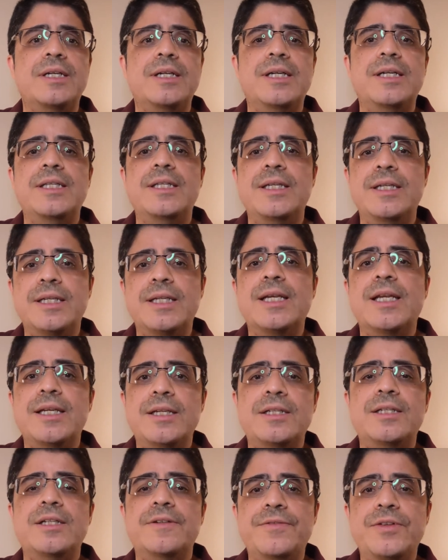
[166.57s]
And then
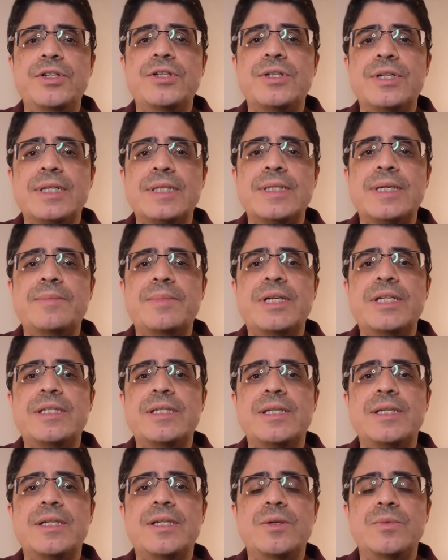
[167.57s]
later in the future, as I
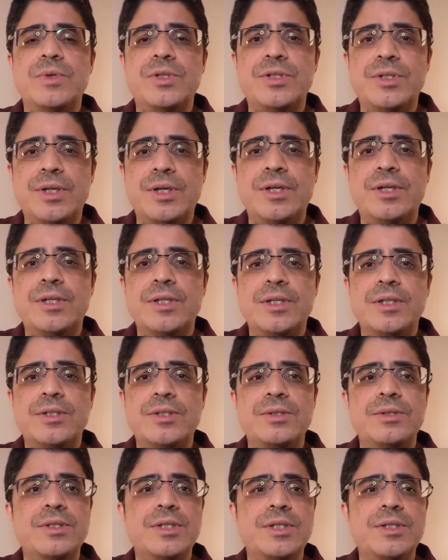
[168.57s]
mentioned, he would turn
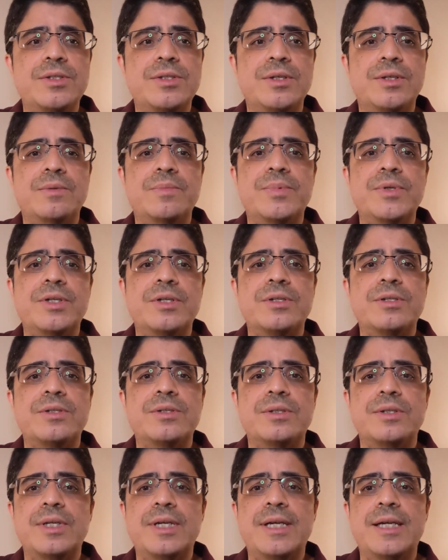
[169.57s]
to these
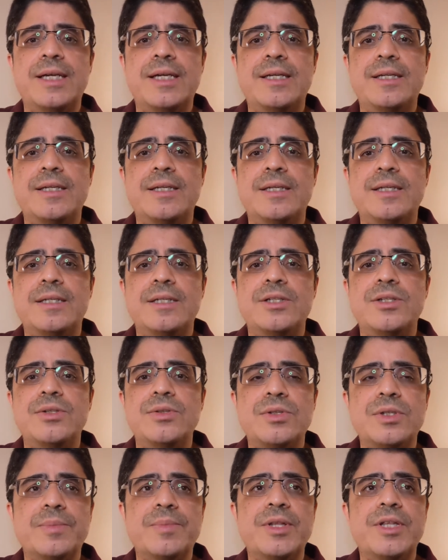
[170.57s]
notebooks and uh,
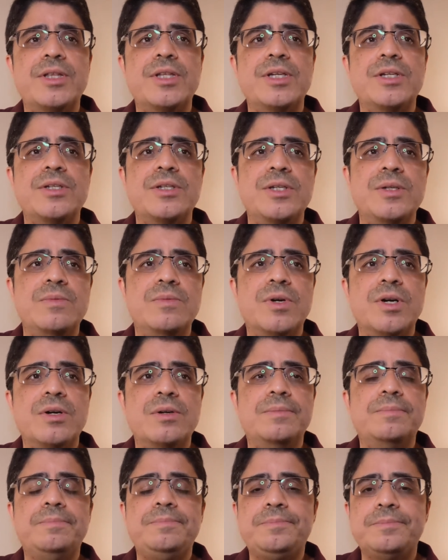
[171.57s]
use some of the things he
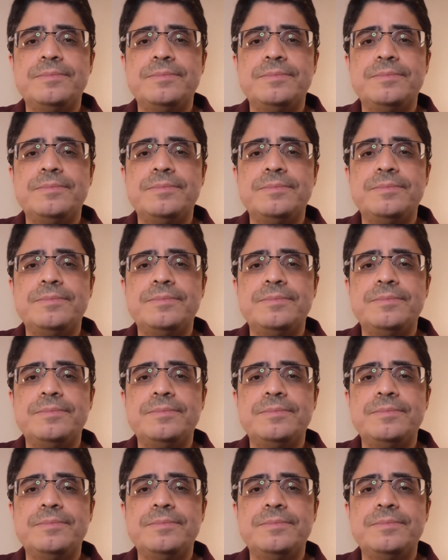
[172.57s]
wrote